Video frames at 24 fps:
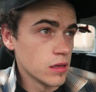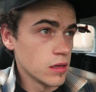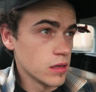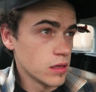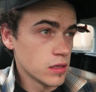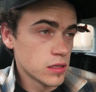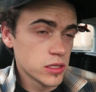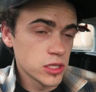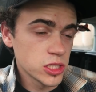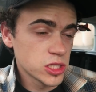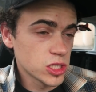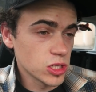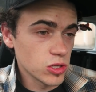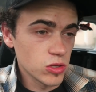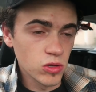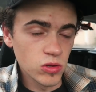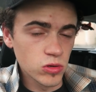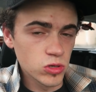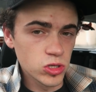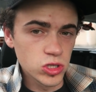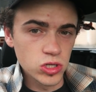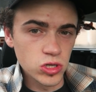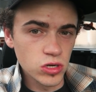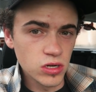it's just a
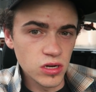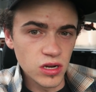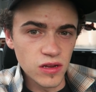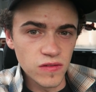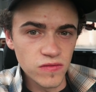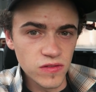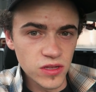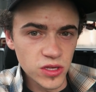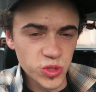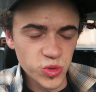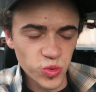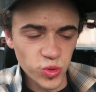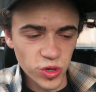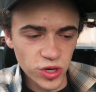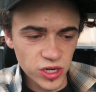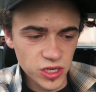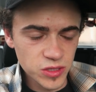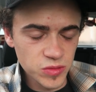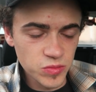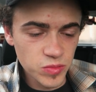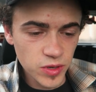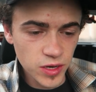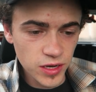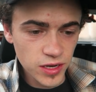long shot if this
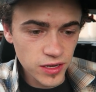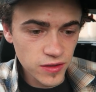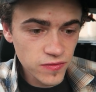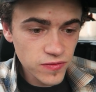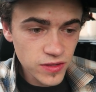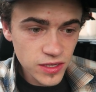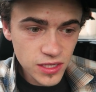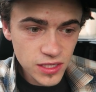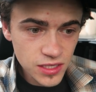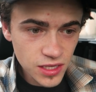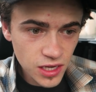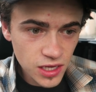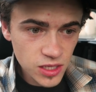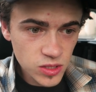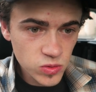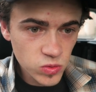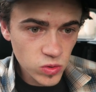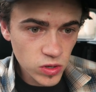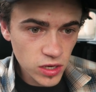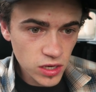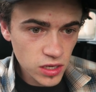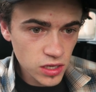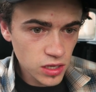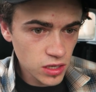works, but if this does
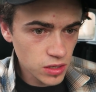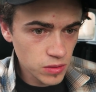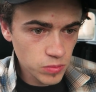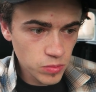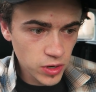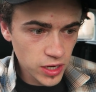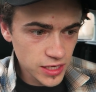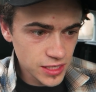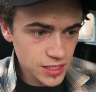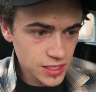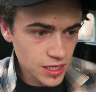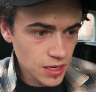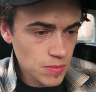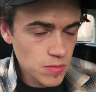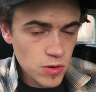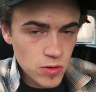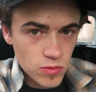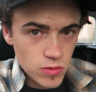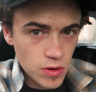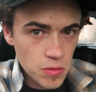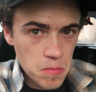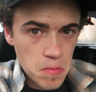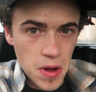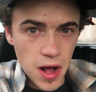work by some
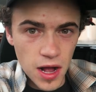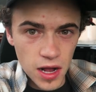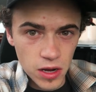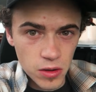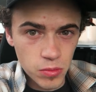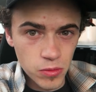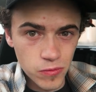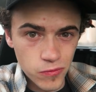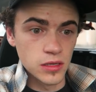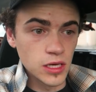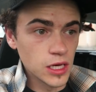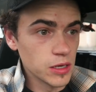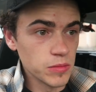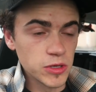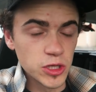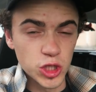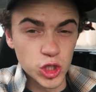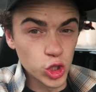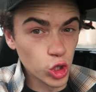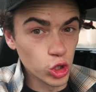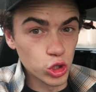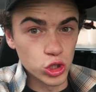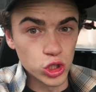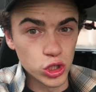remarkable, I'm gonna be
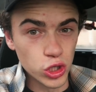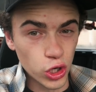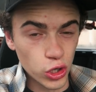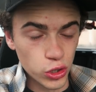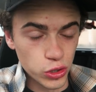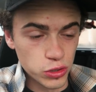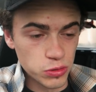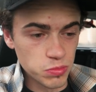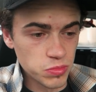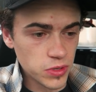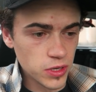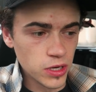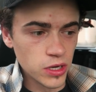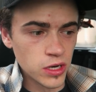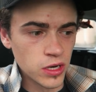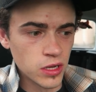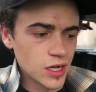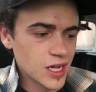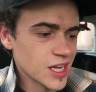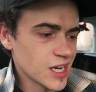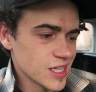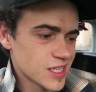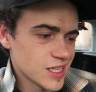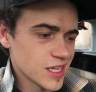so stoked, but
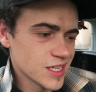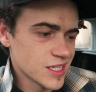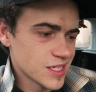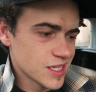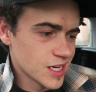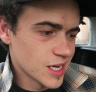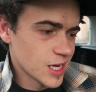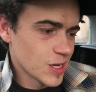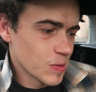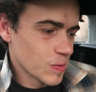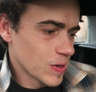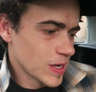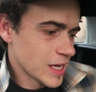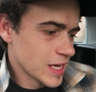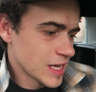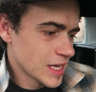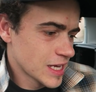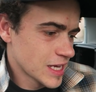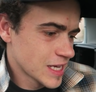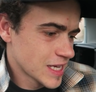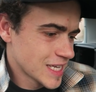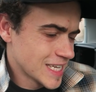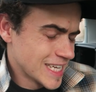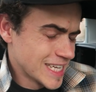I'm gonna test it
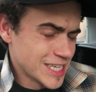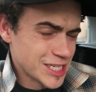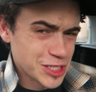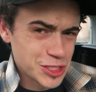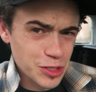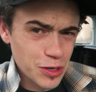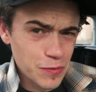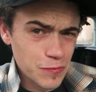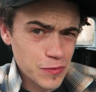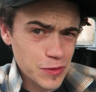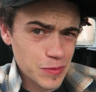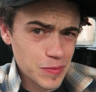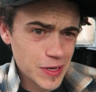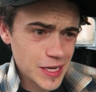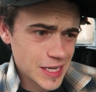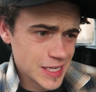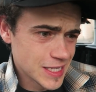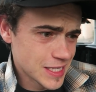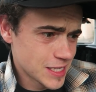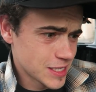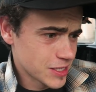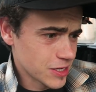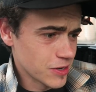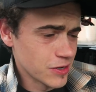anyway and just hope for the
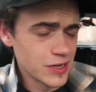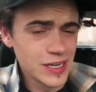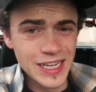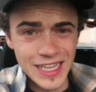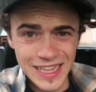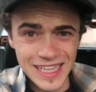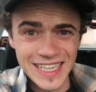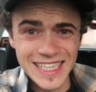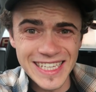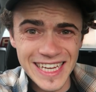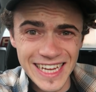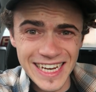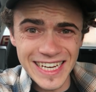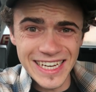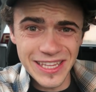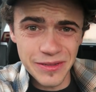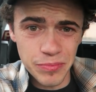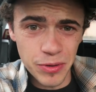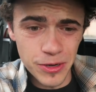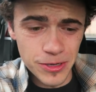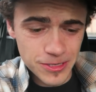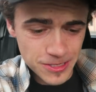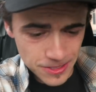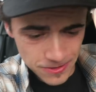best. So let's get into
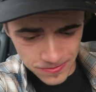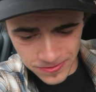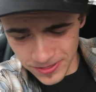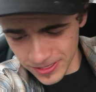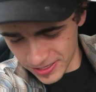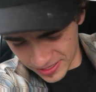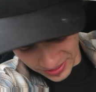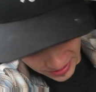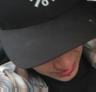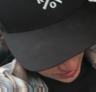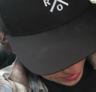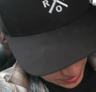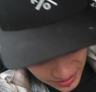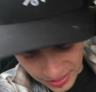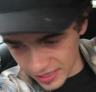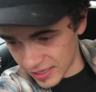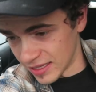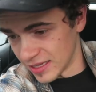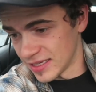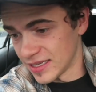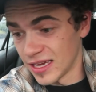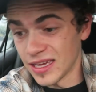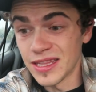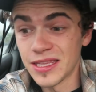the post office
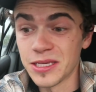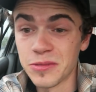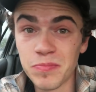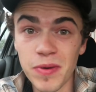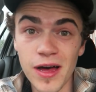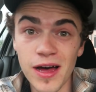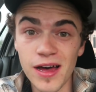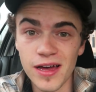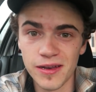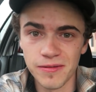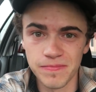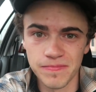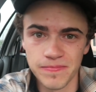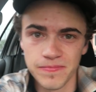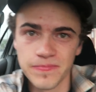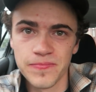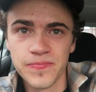and let's get this part.